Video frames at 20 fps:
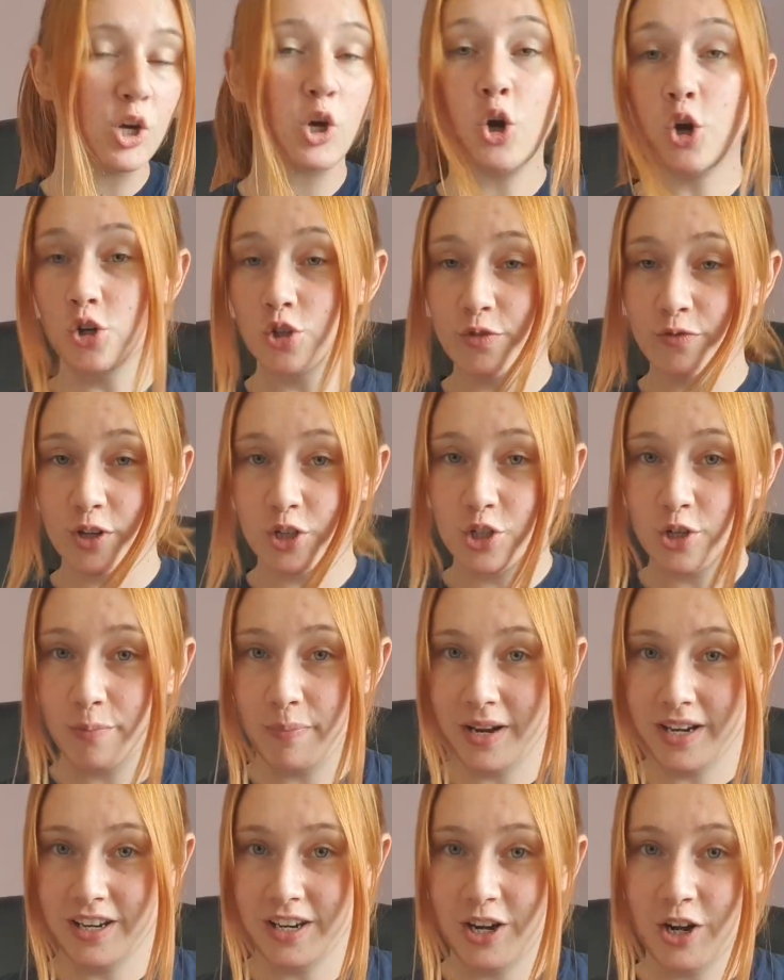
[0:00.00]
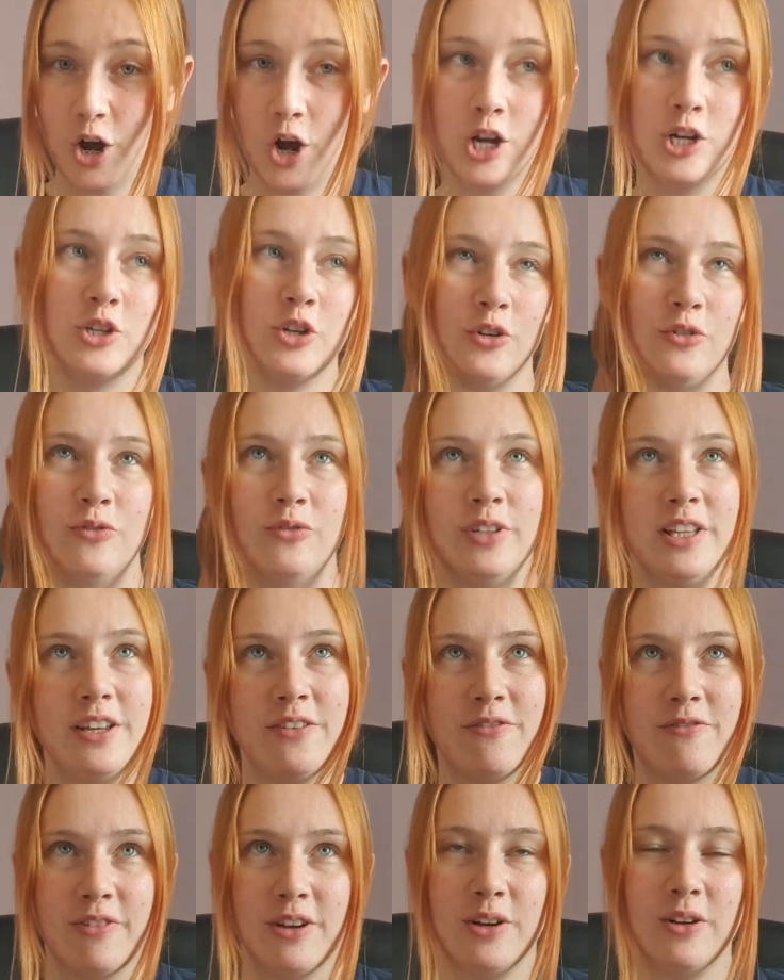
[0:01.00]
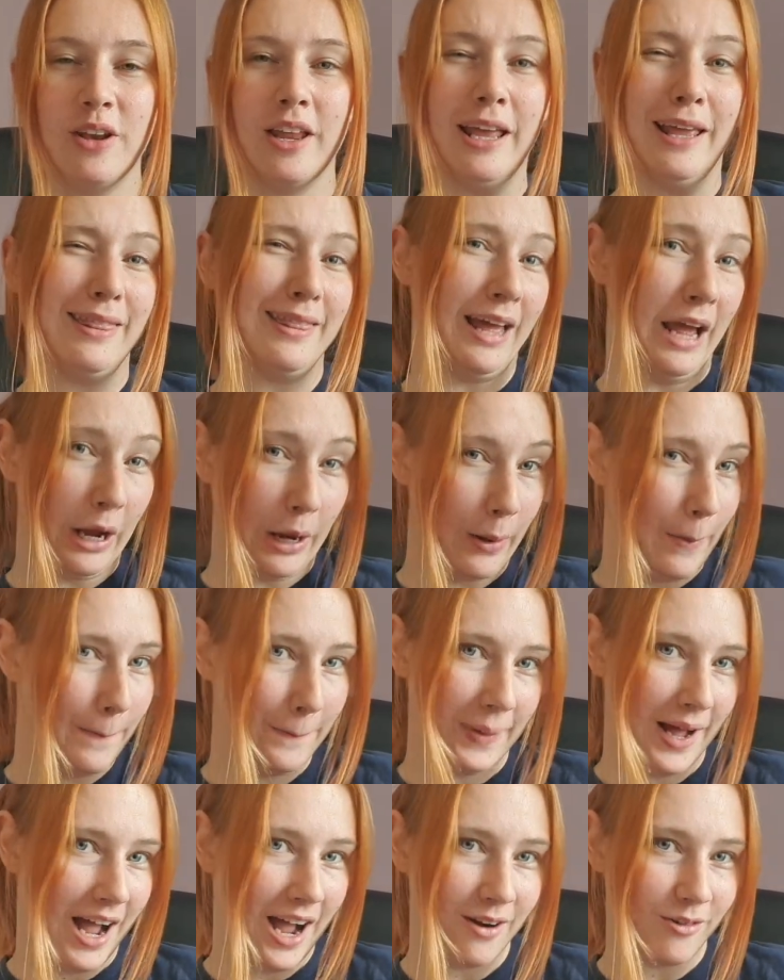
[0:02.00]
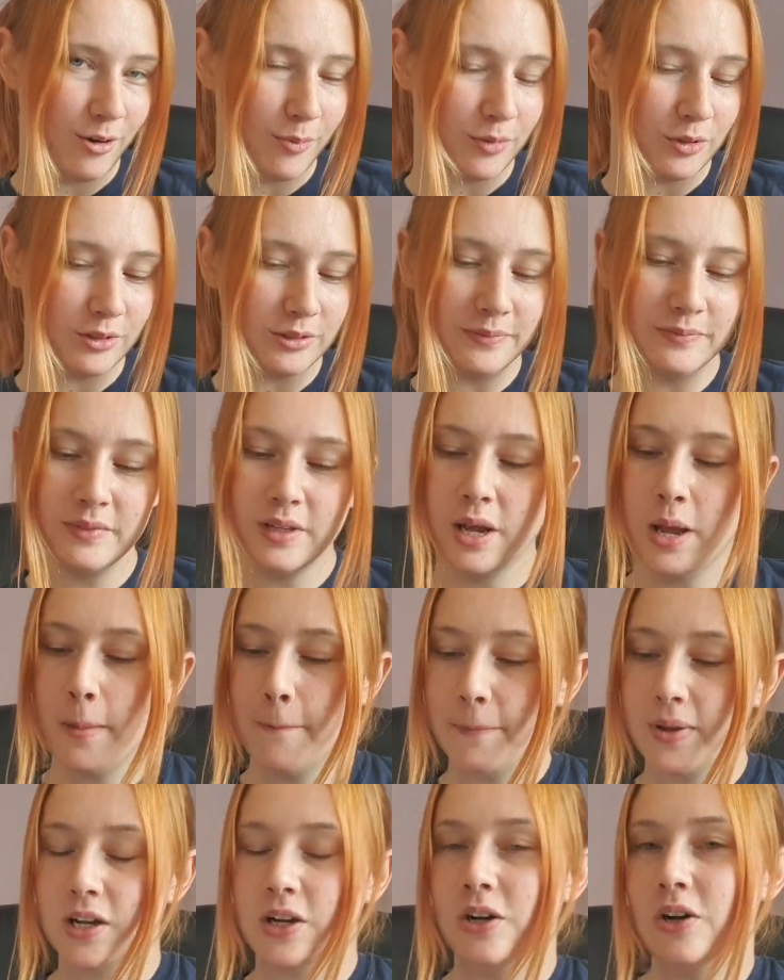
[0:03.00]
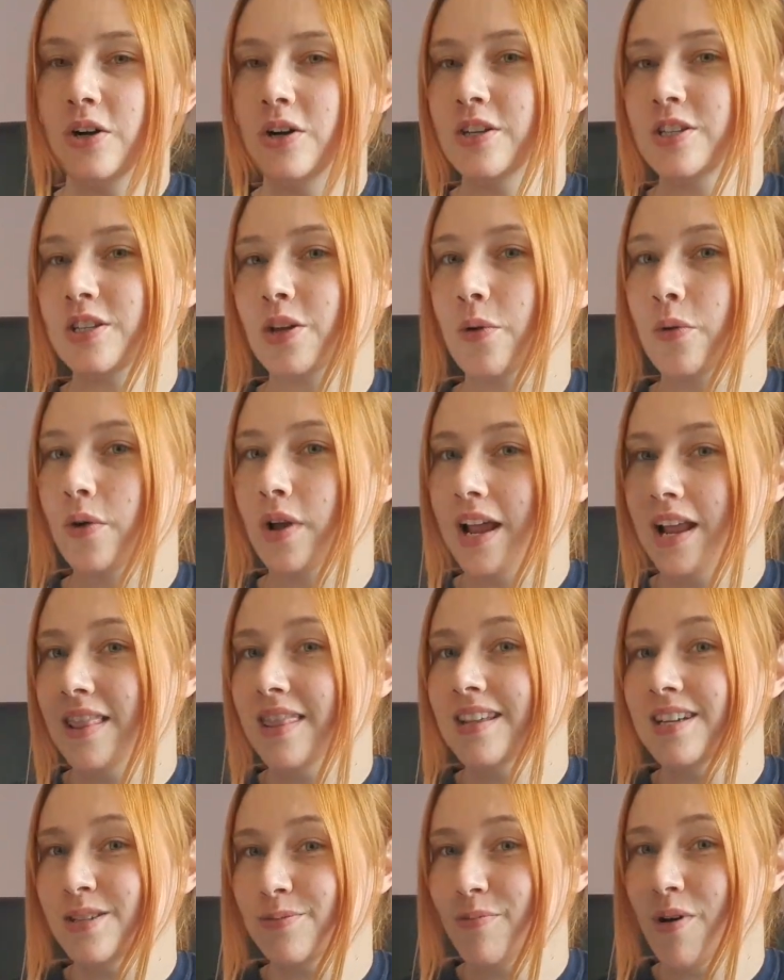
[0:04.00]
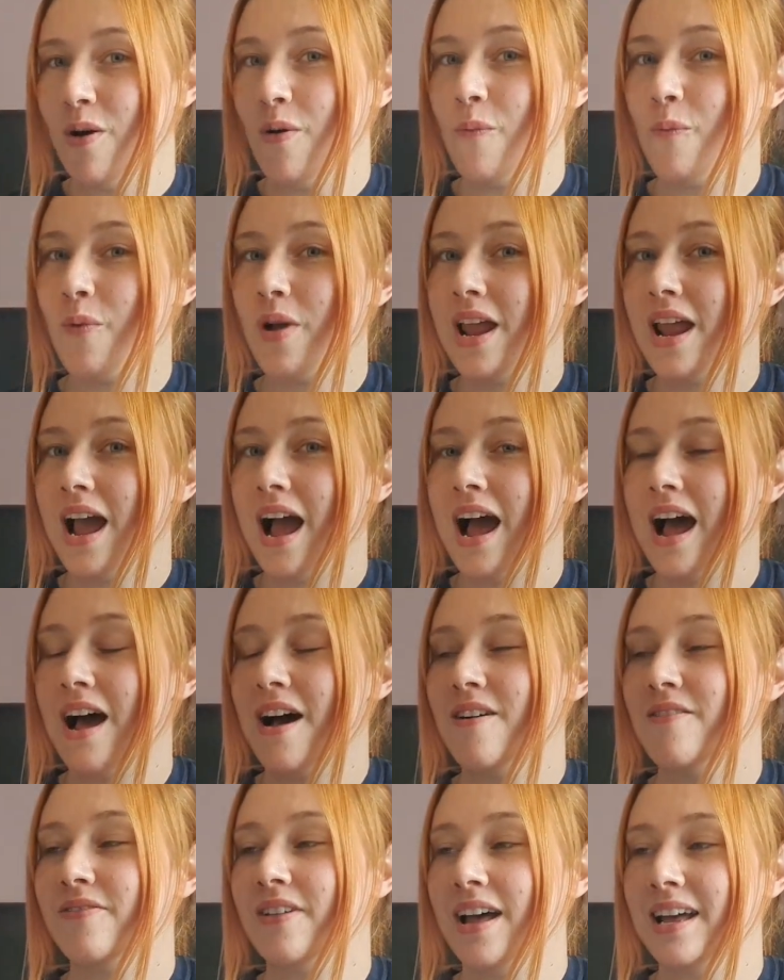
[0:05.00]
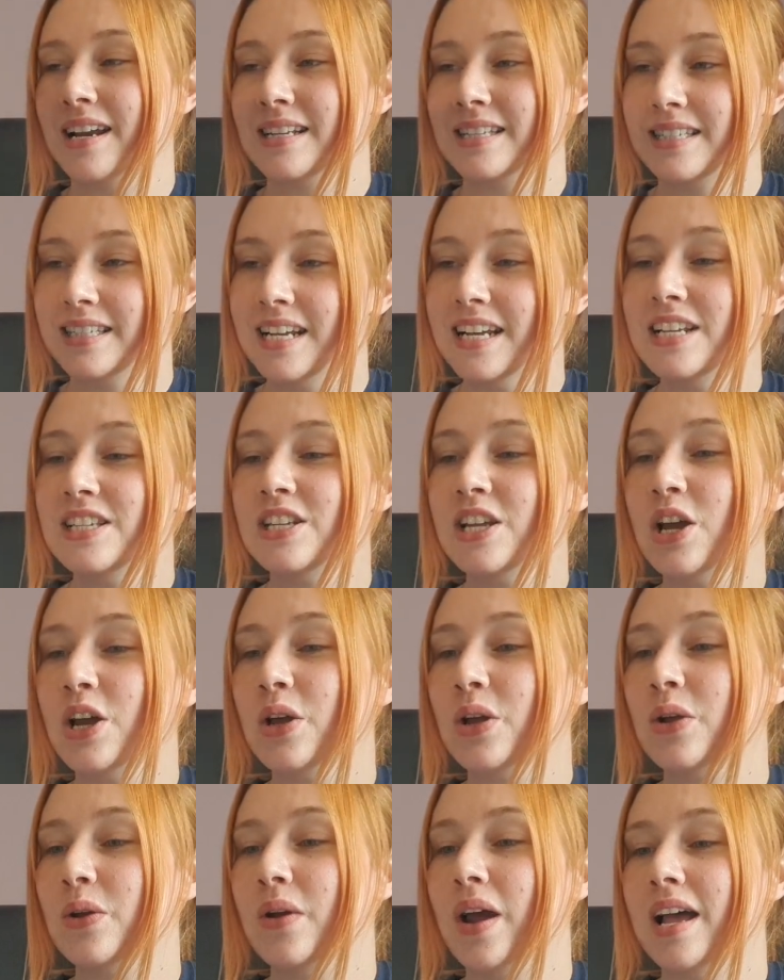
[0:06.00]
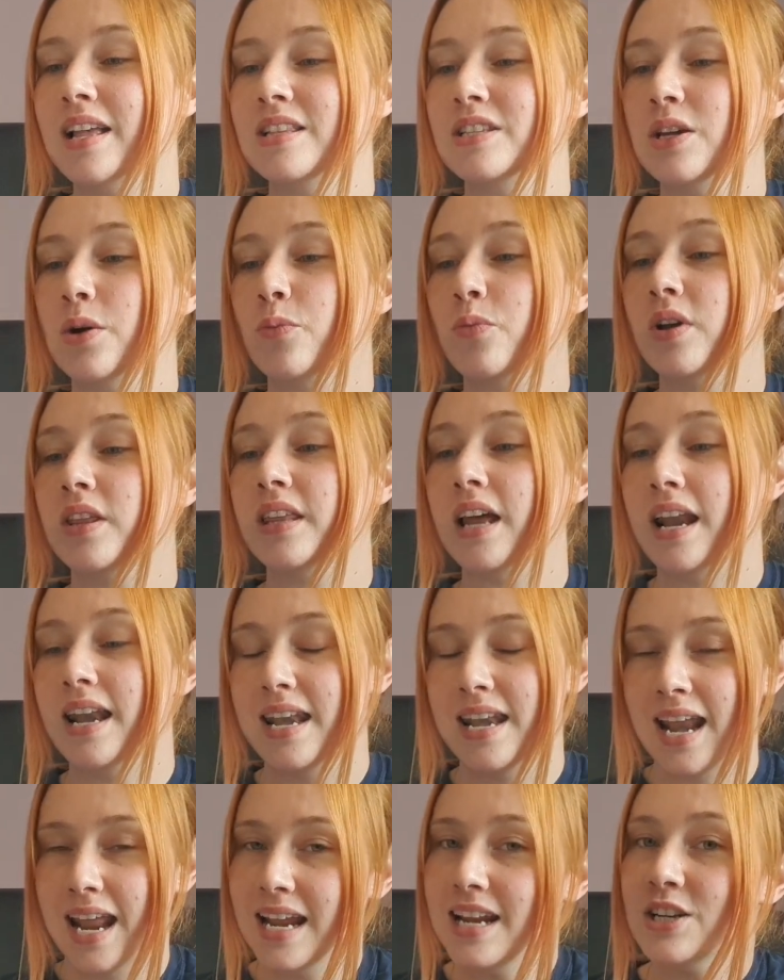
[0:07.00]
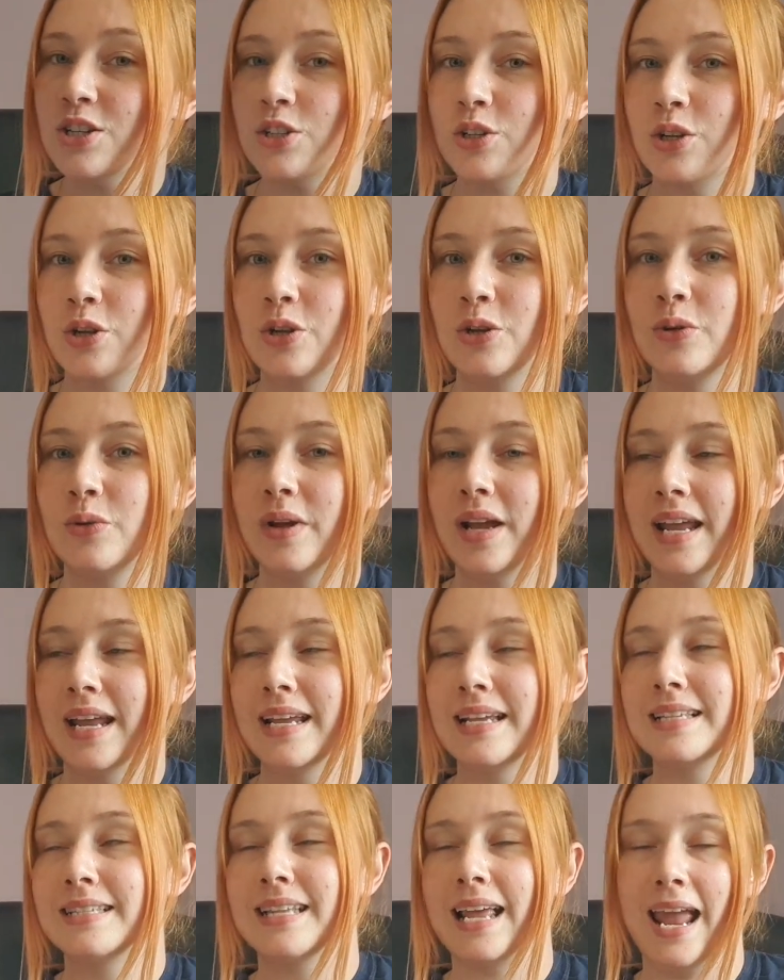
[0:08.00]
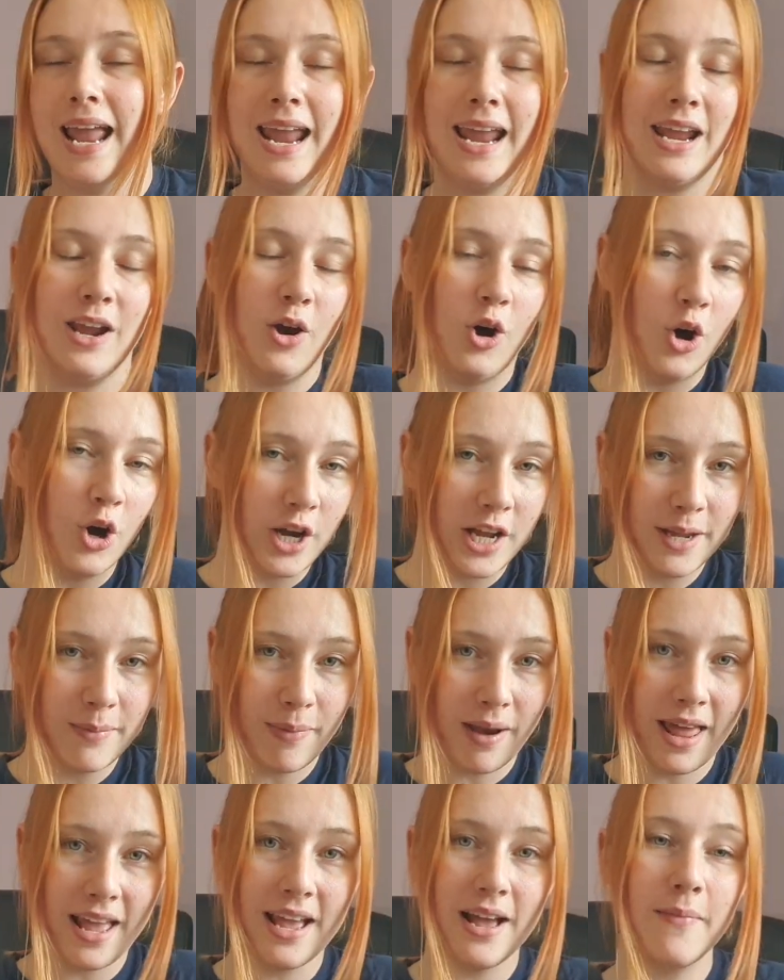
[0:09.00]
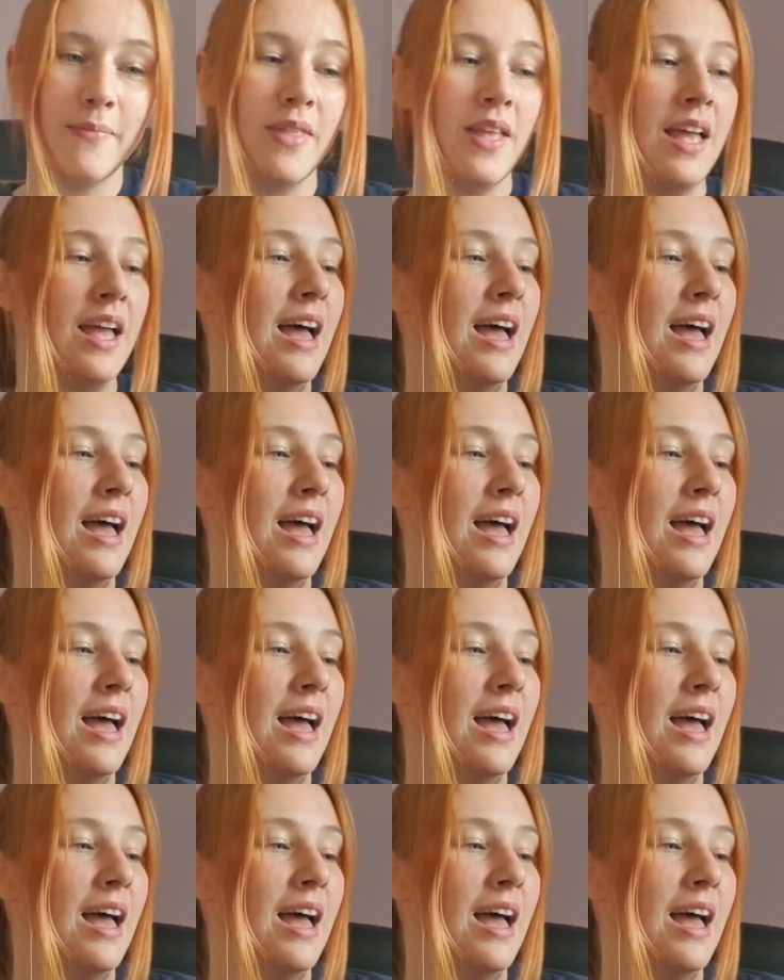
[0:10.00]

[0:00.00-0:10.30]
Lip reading: Controversial opinion, I don't really feel like they're comparable, because in this one we have Anastasia who ends up with Nate, who is a hockey player.